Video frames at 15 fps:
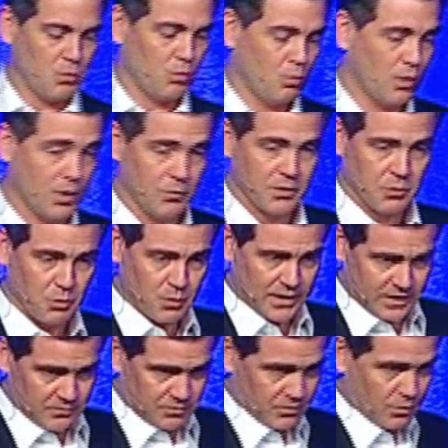While we were
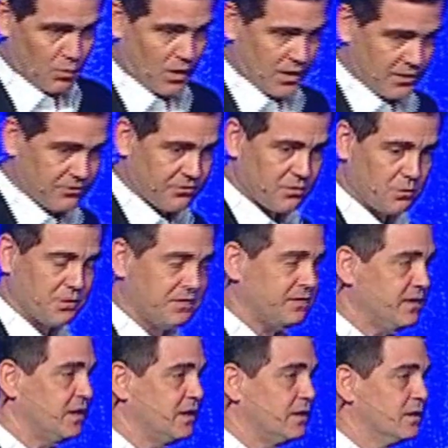waiting for the waters to
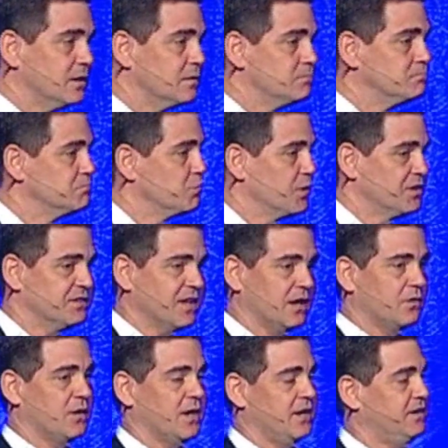recede, we sat
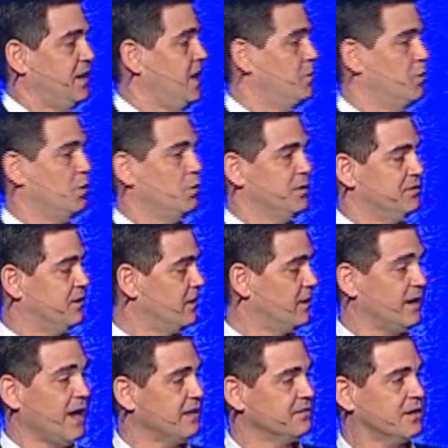around a table and we
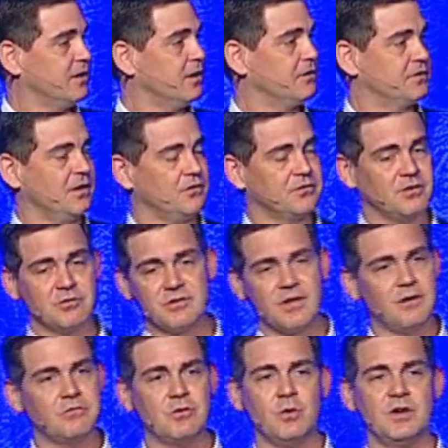started asking ourselves those
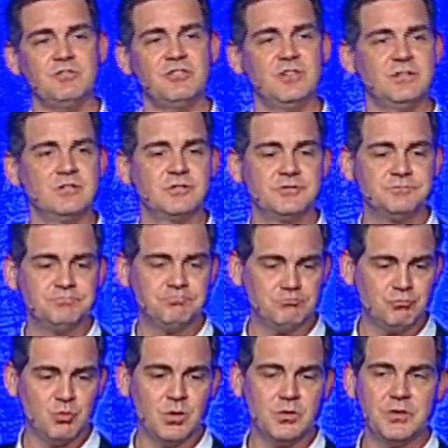tough questions.
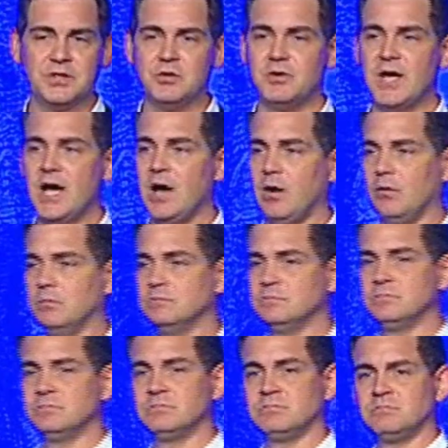What do we do now?
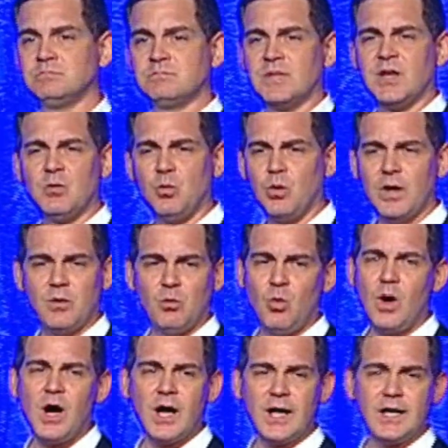And
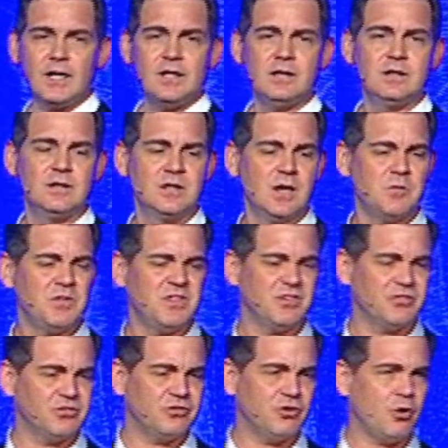why? I mean, there's
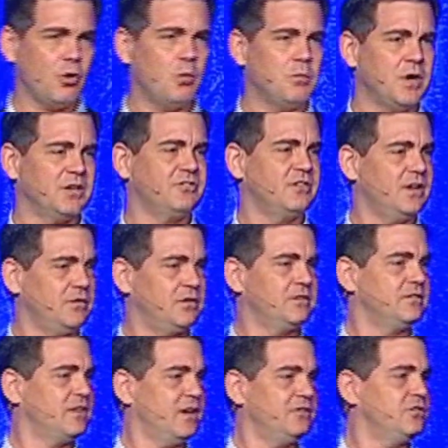so much
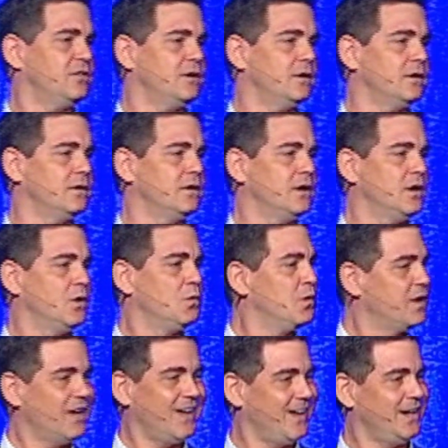devastation.
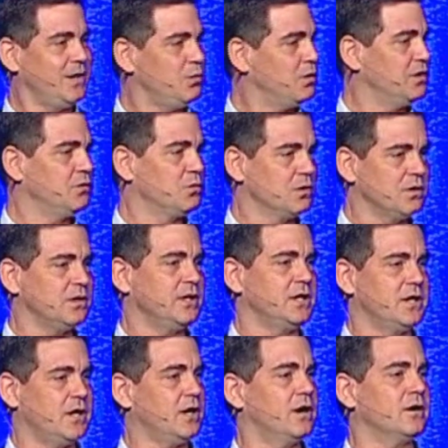Would anyone really
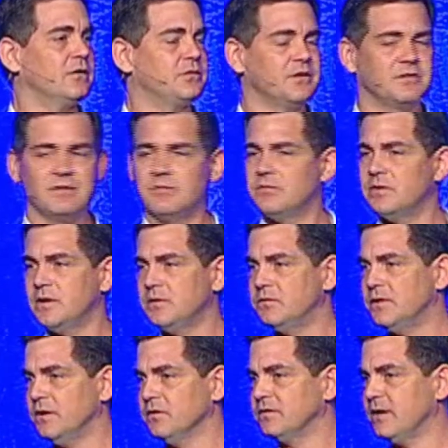care if the symphony
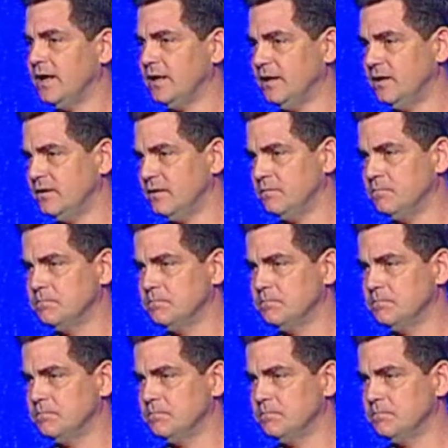fell silent?